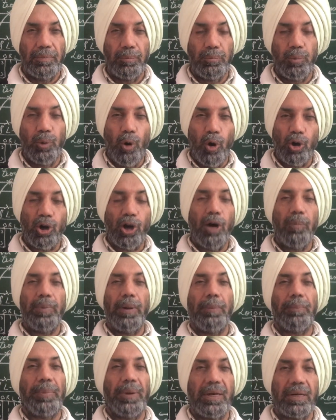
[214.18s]
boat of
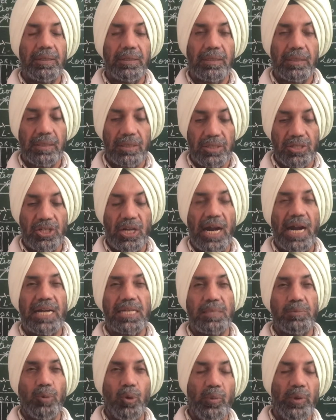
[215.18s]
paper
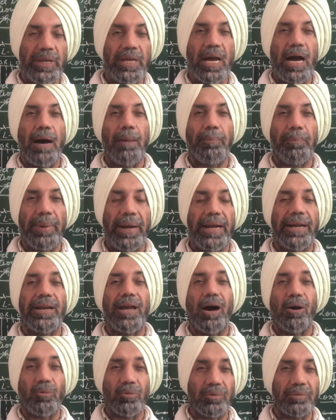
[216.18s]
starts moving up and
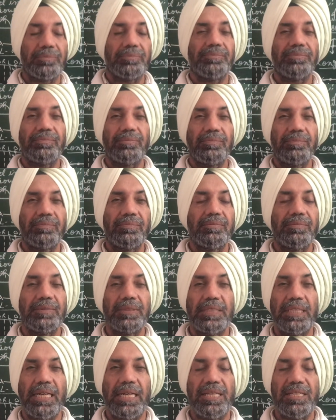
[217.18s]
down.
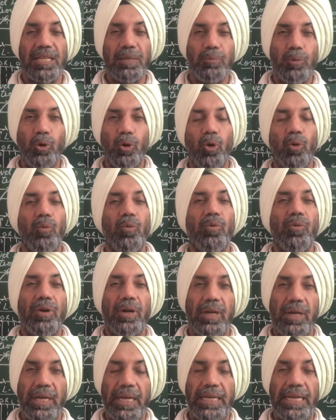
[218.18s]
It doesn't
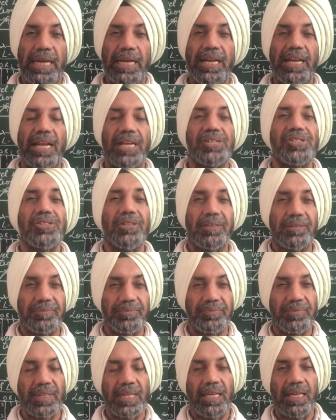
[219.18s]
move in any
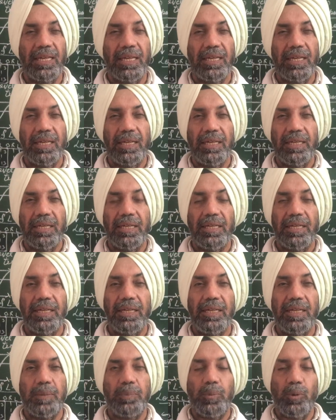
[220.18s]
direction.
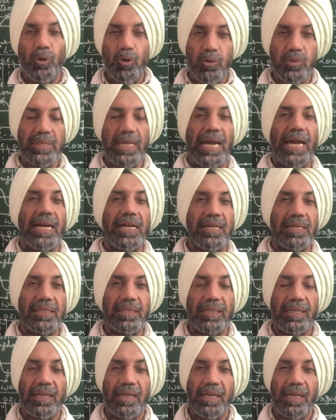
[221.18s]
It proves
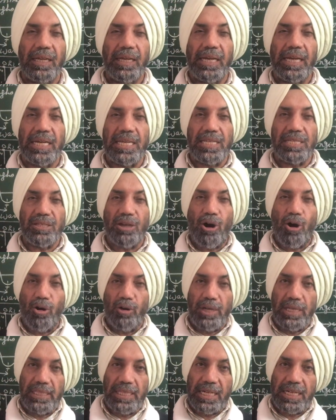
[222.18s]
that it is
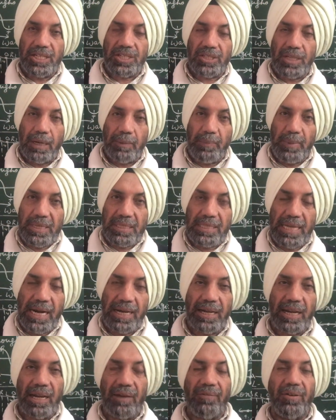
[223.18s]
only the disturbance
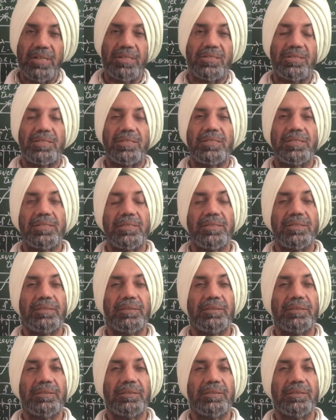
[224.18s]
that travels,